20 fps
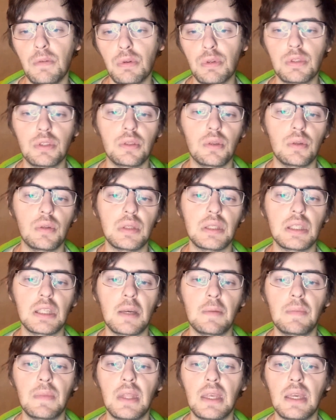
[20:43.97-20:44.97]
worse or
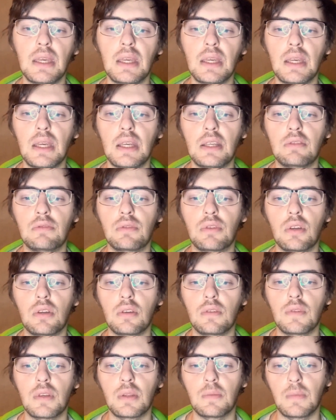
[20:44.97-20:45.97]
something is
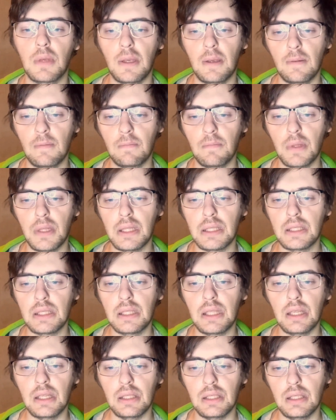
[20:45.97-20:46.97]
wrong with me,
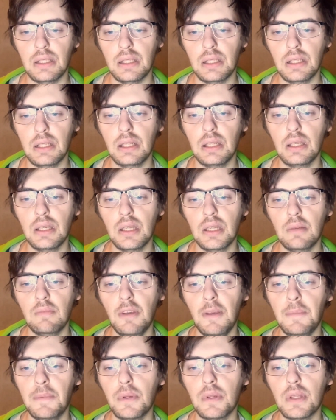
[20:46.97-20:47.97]
but still,
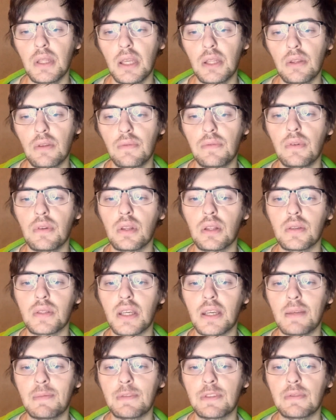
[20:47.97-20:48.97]
people need to
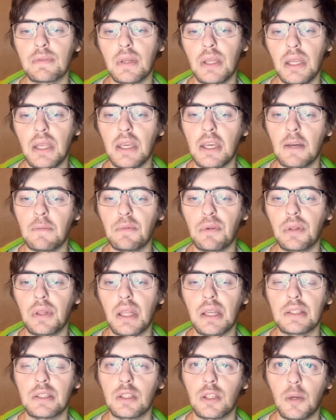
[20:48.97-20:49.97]
follow games running
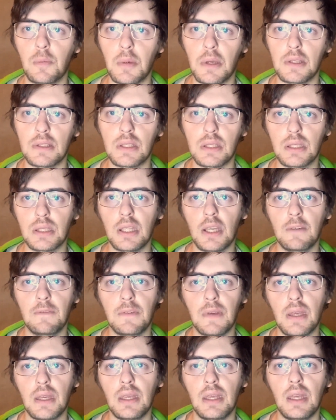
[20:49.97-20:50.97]
about disturbing
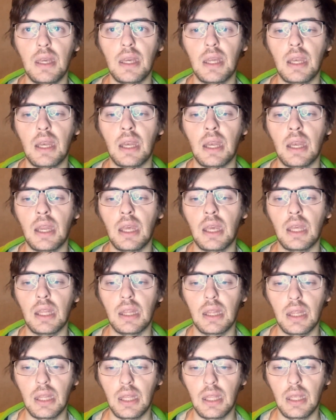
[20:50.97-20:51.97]
stuff in
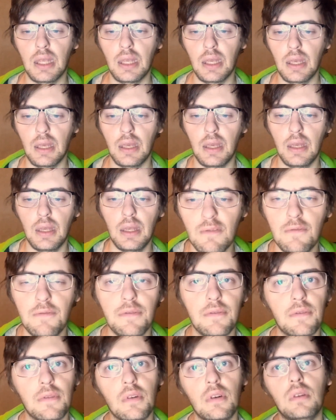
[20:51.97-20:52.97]
it.
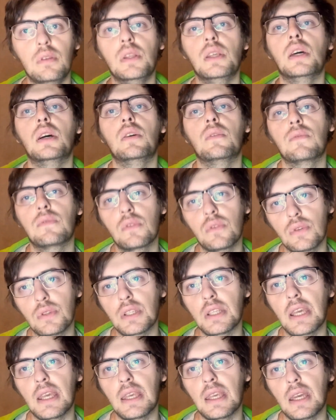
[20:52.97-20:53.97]
Of
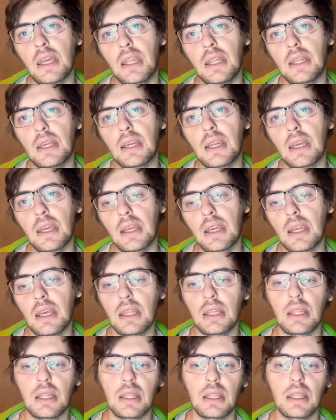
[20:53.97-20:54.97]
course, I kinda
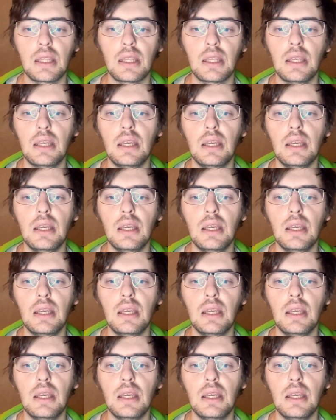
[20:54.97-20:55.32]
regret